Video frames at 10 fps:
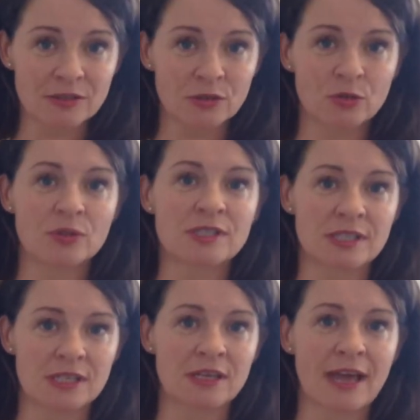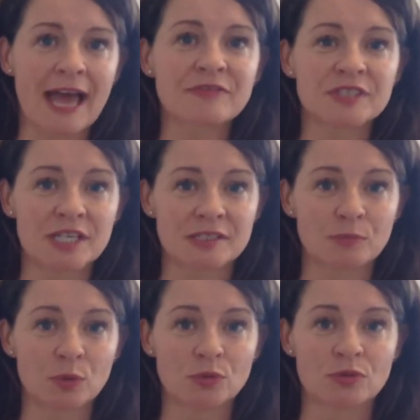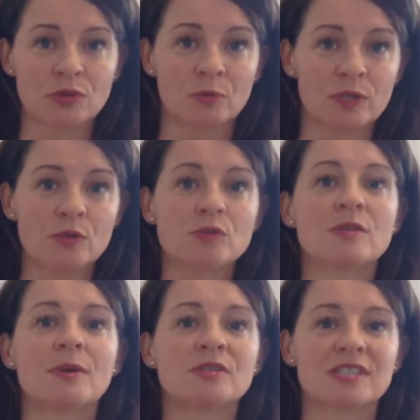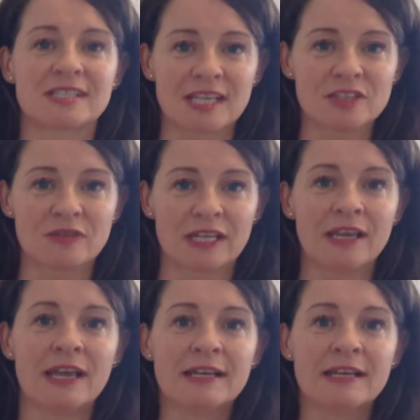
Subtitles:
who is the advertising portal that we use the most successfully,